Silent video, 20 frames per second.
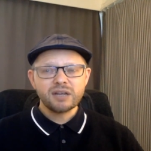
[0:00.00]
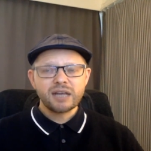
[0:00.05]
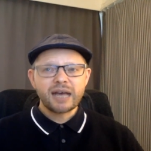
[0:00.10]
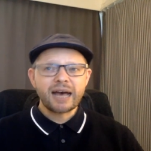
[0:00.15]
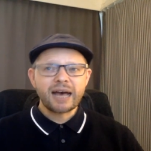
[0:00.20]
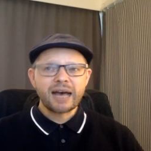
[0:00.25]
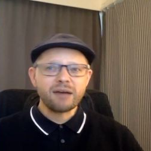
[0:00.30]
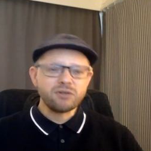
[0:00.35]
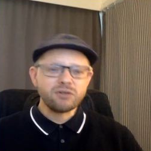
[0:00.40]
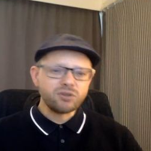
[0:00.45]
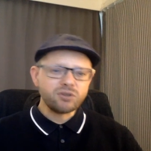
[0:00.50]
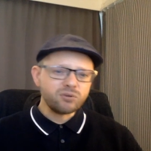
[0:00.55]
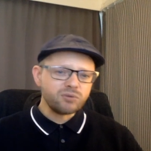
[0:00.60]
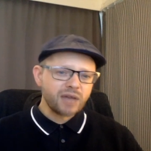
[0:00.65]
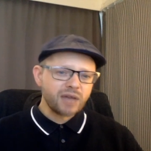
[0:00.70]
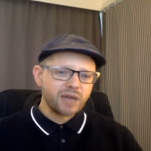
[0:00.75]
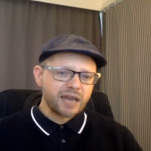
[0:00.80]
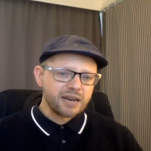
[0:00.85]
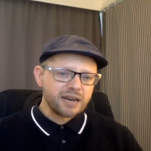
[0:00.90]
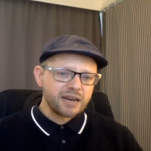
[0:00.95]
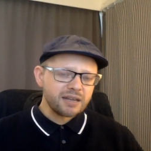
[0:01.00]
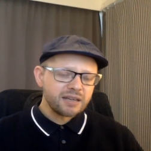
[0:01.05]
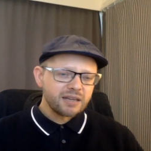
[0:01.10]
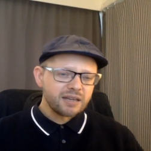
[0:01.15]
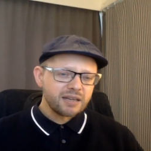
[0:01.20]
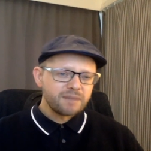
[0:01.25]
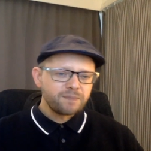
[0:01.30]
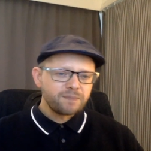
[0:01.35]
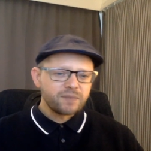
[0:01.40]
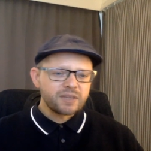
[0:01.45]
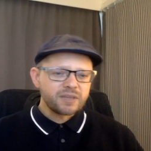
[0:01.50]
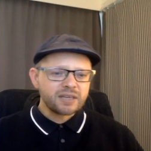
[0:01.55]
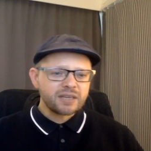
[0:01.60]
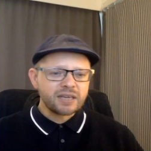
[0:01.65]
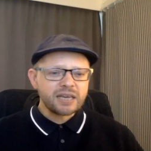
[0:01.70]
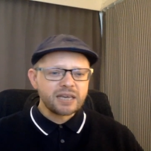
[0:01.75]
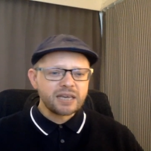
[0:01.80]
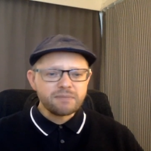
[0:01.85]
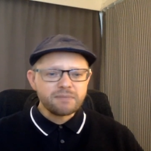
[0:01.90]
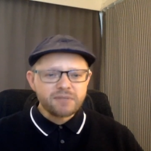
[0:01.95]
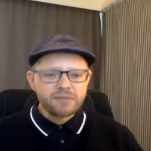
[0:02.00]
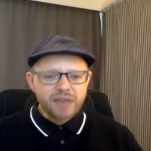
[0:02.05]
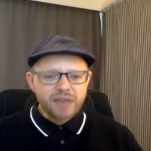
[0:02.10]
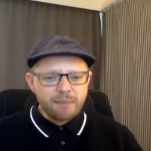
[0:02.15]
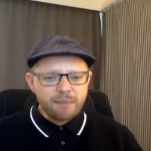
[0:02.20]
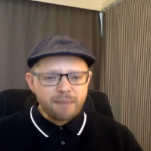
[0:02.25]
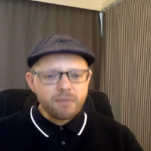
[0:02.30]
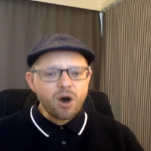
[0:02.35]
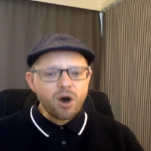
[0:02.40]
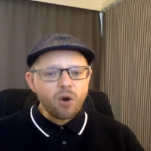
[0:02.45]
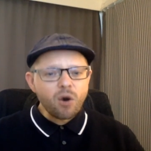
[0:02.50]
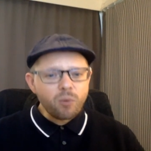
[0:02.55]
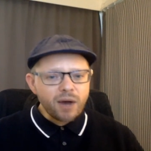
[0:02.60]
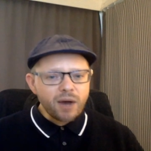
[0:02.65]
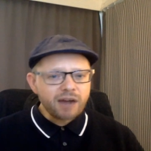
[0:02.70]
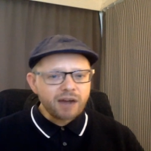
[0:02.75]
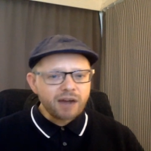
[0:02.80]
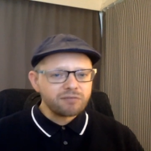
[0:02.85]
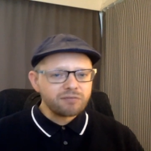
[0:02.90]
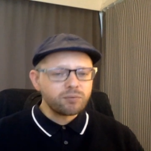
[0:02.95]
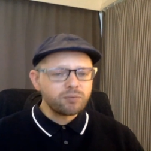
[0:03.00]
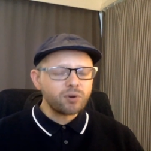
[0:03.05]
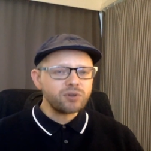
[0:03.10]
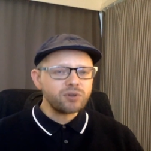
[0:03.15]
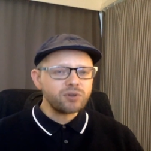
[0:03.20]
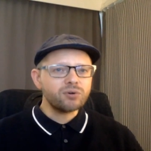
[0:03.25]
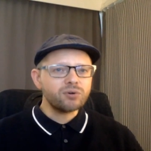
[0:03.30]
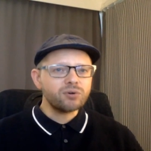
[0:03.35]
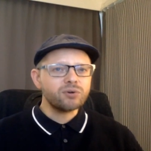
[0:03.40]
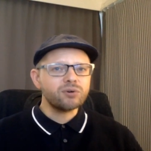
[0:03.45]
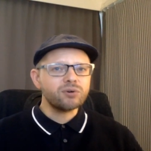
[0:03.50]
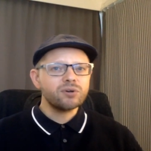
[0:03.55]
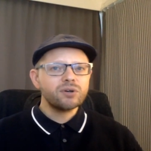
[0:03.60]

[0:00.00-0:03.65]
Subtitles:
how do you then keep them aware of what your